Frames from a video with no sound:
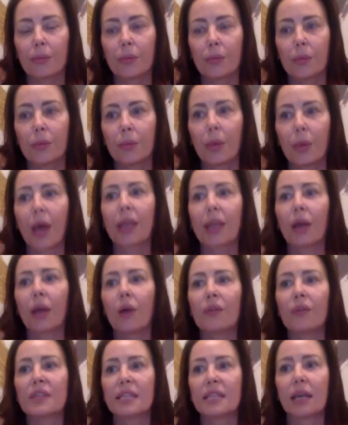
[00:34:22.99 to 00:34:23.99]
But I
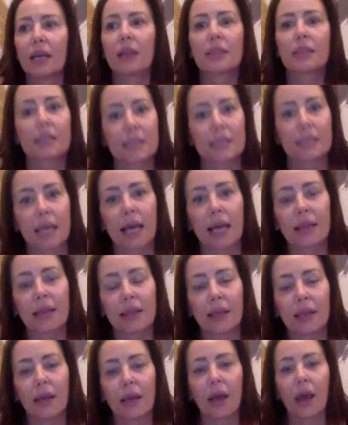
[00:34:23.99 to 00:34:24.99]
obviously understand
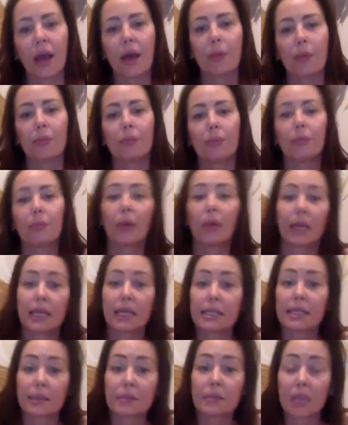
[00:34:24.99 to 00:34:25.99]
that money
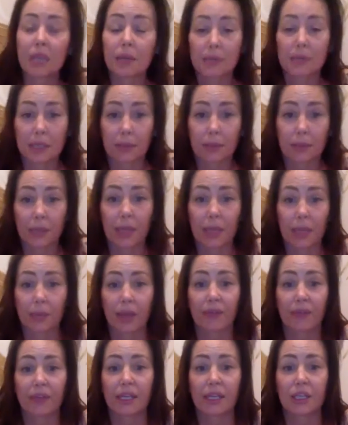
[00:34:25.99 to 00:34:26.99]
sometimes can be a bit
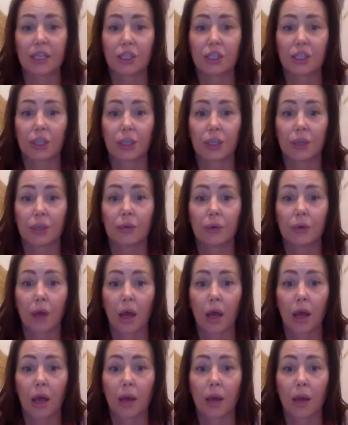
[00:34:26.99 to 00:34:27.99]
of an issue.
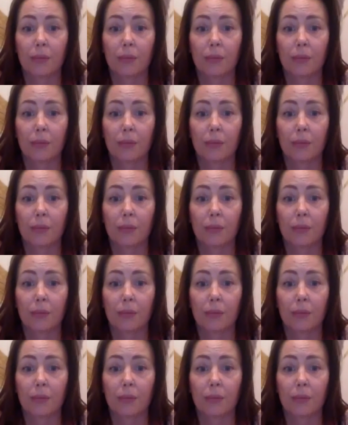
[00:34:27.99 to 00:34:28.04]
But